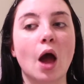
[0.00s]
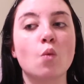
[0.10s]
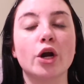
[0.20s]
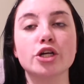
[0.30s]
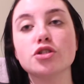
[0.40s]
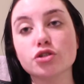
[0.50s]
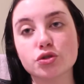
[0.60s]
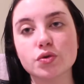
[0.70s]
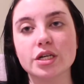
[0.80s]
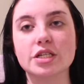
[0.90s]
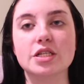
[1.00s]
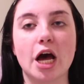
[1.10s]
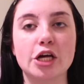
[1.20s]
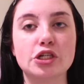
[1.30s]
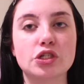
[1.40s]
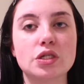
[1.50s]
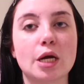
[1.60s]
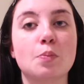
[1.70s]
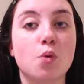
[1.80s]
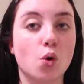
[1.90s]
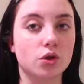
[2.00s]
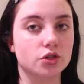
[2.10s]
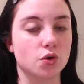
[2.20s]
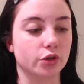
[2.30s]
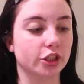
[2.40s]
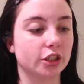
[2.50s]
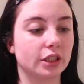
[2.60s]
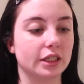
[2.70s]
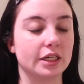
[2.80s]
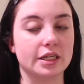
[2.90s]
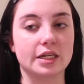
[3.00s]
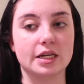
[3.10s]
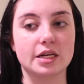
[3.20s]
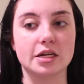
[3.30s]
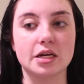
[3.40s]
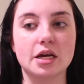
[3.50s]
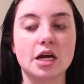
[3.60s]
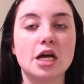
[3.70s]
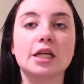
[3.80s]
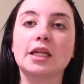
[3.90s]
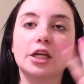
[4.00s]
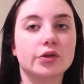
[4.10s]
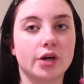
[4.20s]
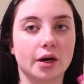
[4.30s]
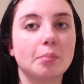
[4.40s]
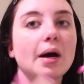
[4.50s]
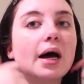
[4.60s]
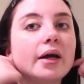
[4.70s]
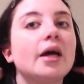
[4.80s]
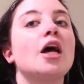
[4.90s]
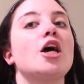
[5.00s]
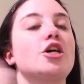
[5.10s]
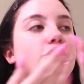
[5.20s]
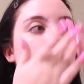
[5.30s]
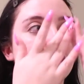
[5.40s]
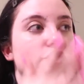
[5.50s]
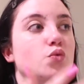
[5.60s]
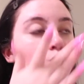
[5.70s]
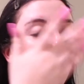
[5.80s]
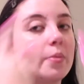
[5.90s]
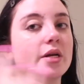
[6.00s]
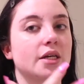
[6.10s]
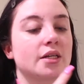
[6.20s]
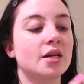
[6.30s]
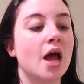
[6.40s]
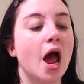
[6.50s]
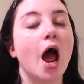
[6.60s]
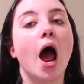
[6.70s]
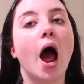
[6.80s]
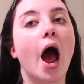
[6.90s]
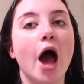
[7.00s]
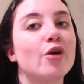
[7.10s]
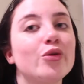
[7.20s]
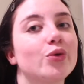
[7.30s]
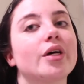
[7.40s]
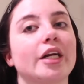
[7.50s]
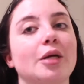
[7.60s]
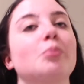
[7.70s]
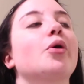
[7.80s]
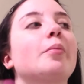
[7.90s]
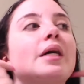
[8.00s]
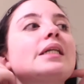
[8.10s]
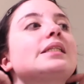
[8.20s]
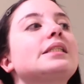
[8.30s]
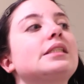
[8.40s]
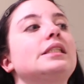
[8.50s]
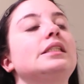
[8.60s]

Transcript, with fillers: what I used to do is I used to like pour the toner in the little cotton pad and just rub it in. I don't do that anymore because